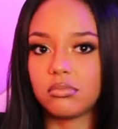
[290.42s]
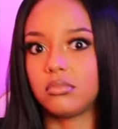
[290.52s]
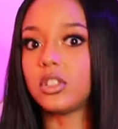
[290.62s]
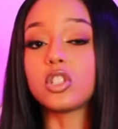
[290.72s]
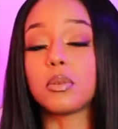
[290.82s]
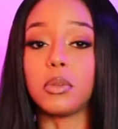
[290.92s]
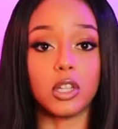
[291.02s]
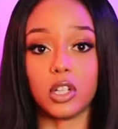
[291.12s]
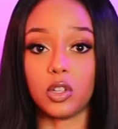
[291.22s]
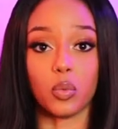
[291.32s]
there's a
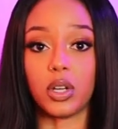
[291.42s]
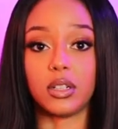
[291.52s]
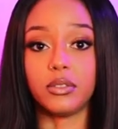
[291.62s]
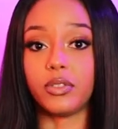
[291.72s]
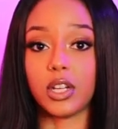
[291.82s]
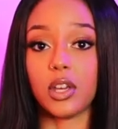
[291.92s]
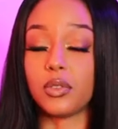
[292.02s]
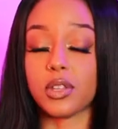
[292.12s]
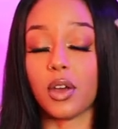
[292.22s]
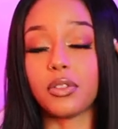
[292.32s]
million and one
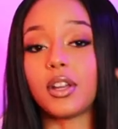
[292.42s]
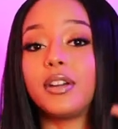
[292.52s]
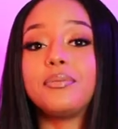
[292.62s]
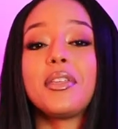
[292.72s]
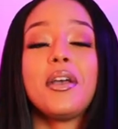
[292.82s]
videos out there.